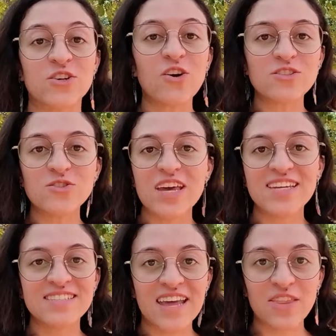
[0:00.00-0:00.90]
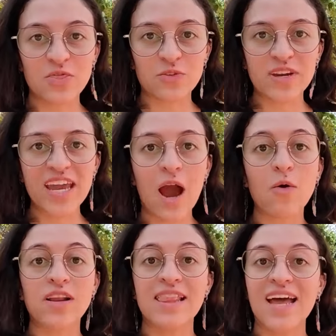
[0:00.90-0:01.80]
So today is day 3,
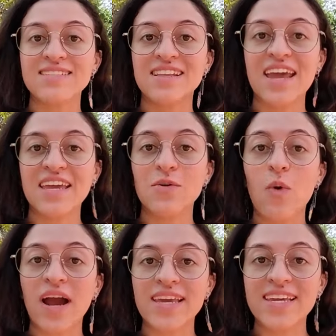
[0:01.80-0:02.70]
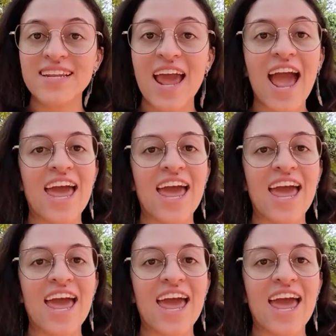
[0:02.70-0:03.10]
our last day in Hua Hin,